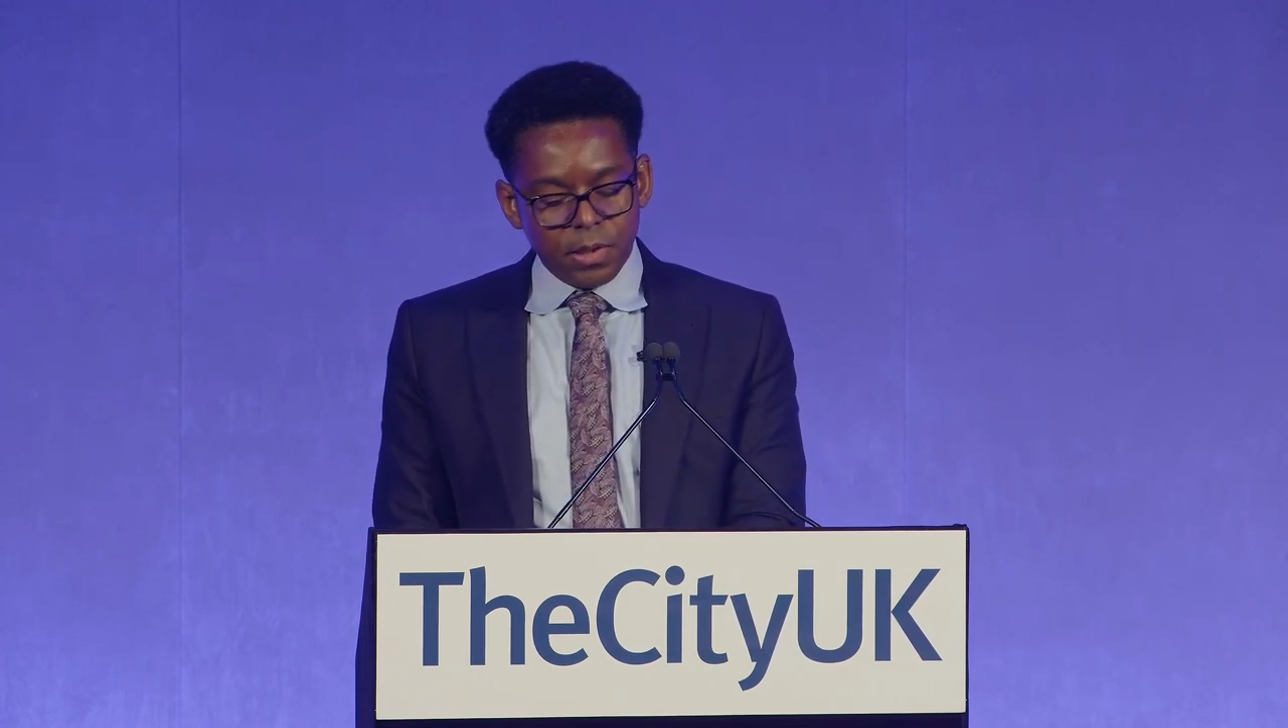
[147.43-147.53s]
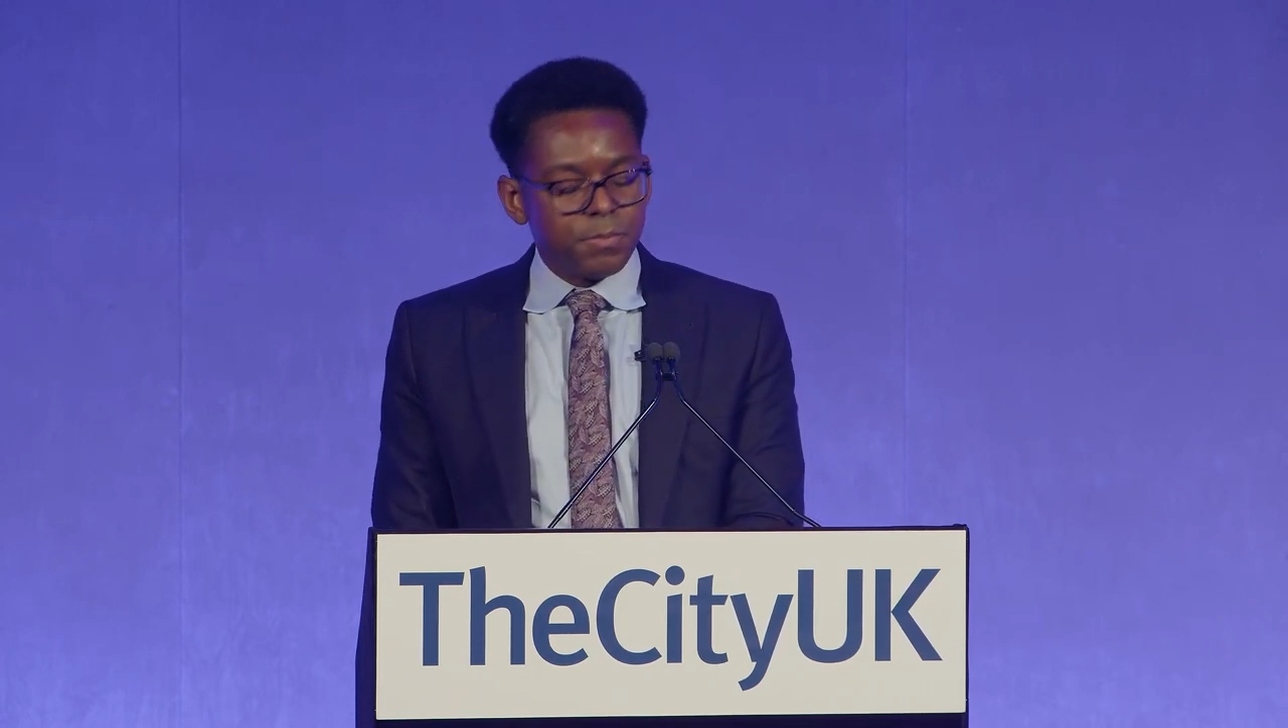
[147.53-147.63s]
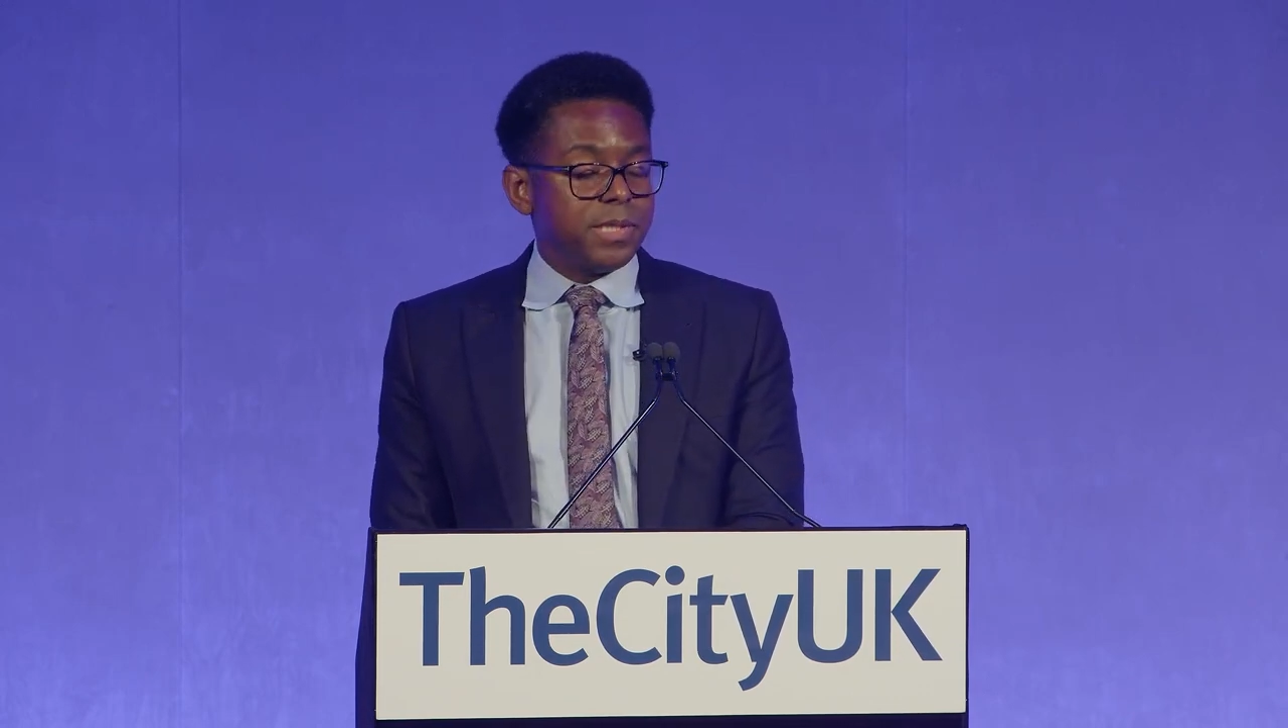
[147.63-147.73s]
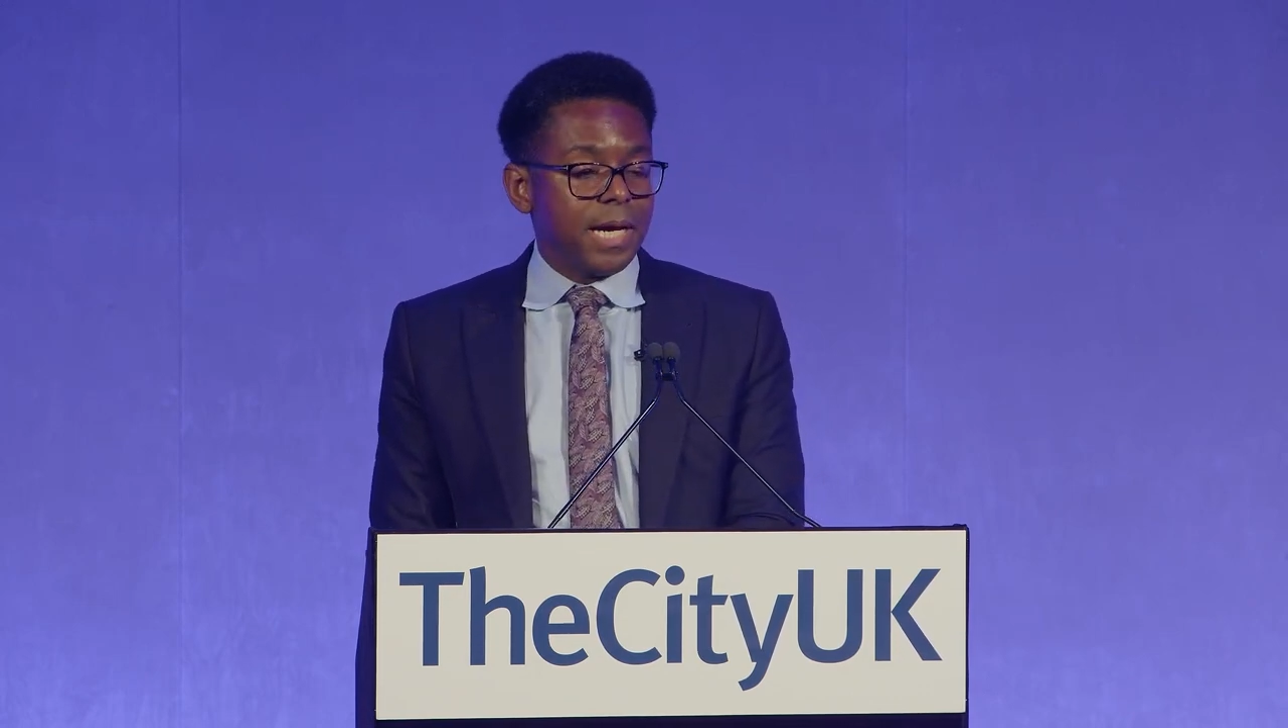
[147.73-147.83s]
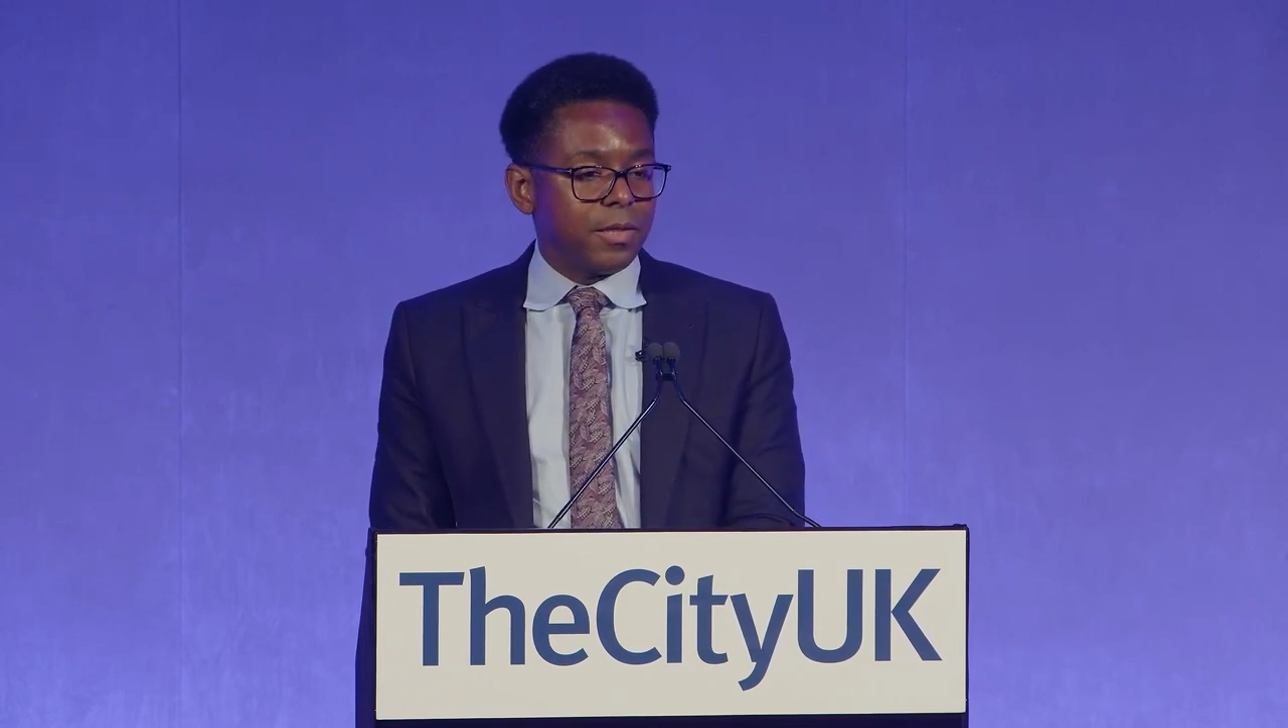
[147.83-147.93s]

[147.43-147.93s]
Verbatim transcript: protect